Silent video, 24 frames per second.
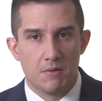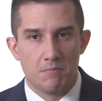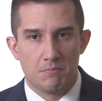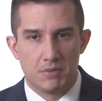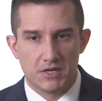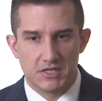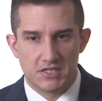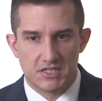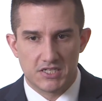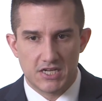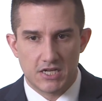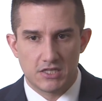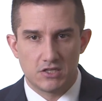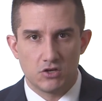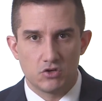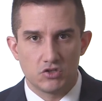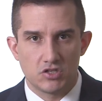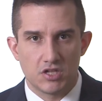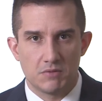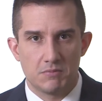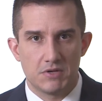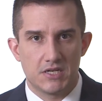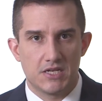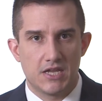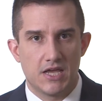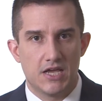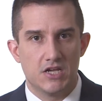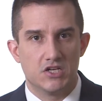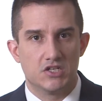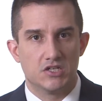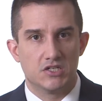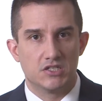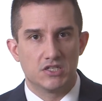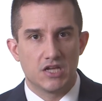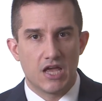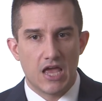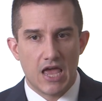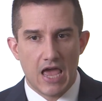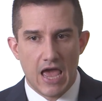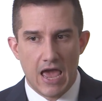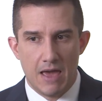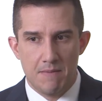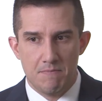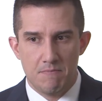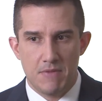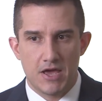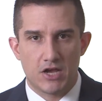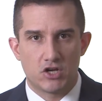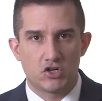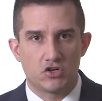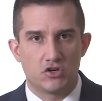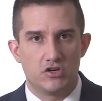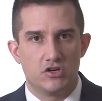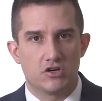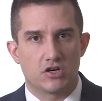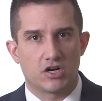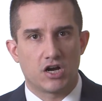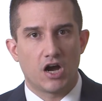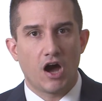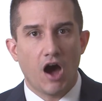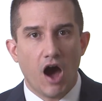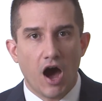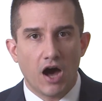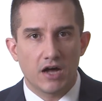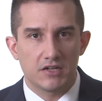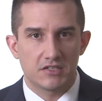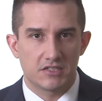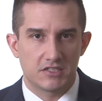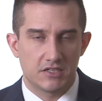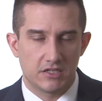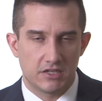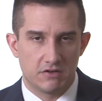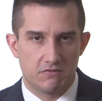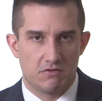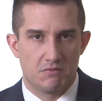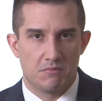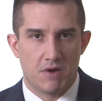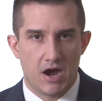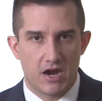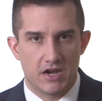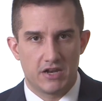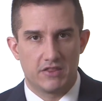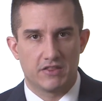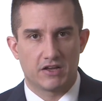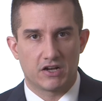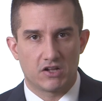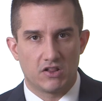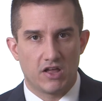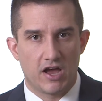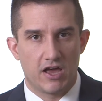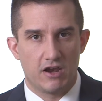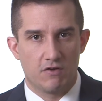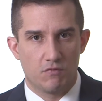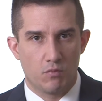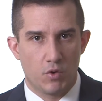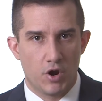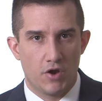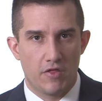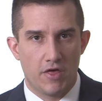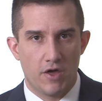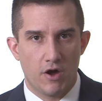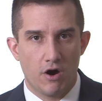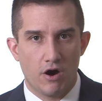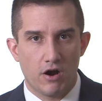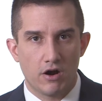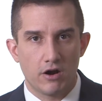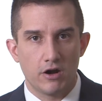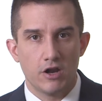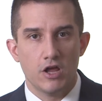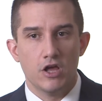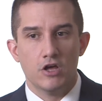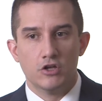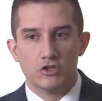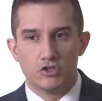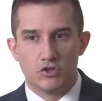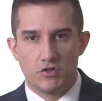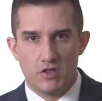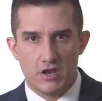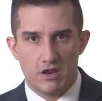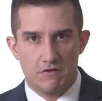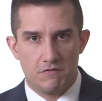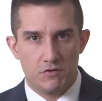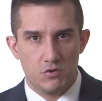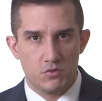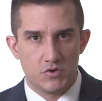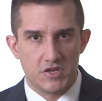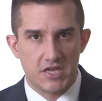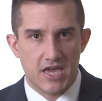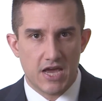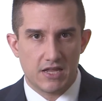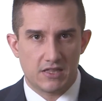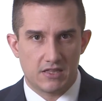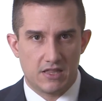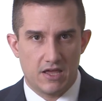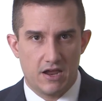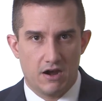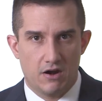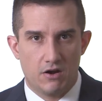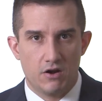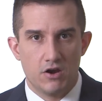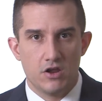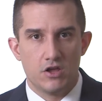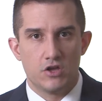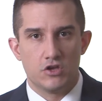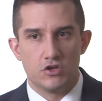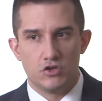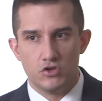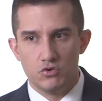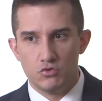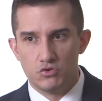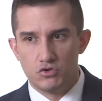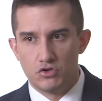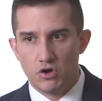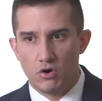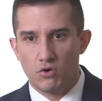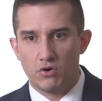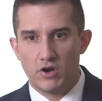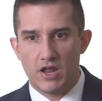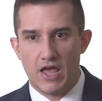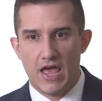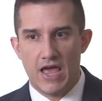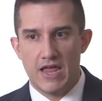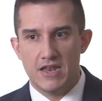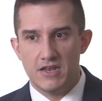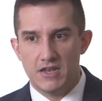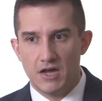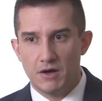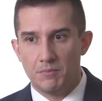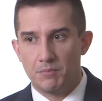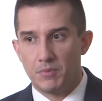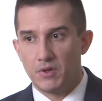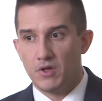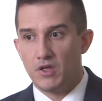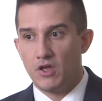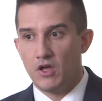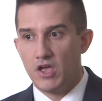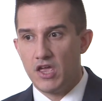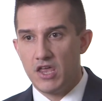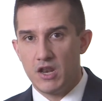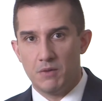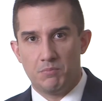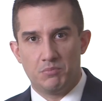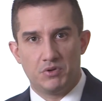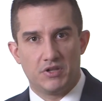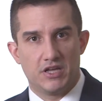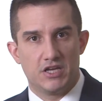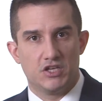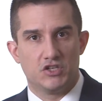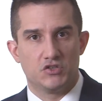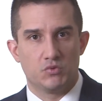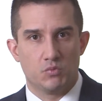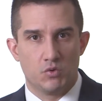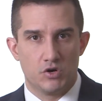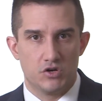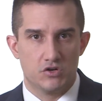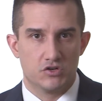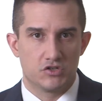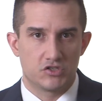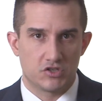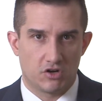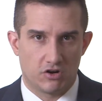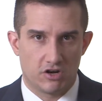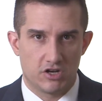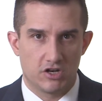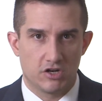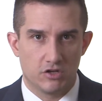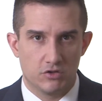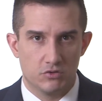But set those limitations and make sure you're constantly reminding the client of where they are so that if you get there, you don't end up in a place where you're starting to